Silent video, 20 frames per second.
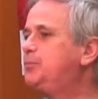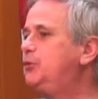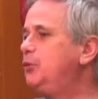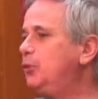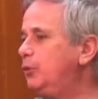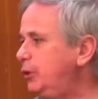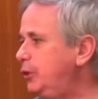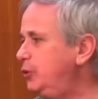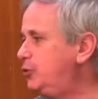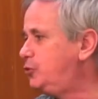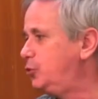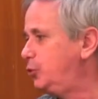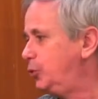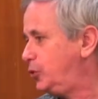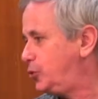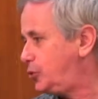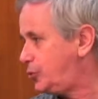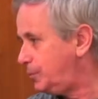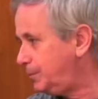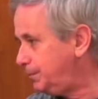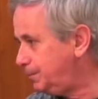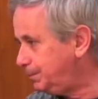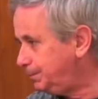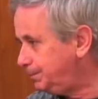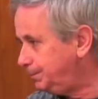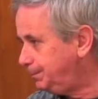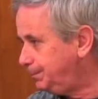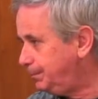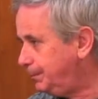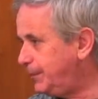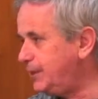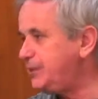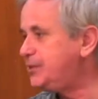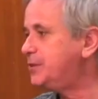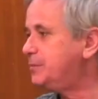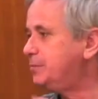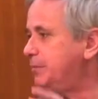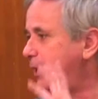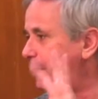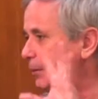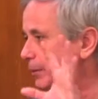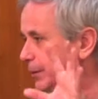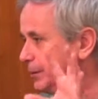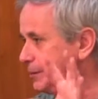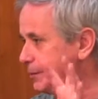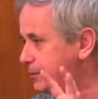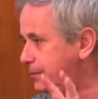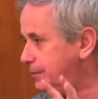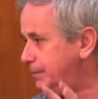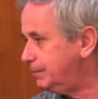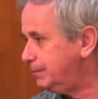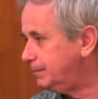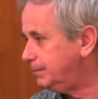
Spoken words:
purely Jewish. This is Meretz.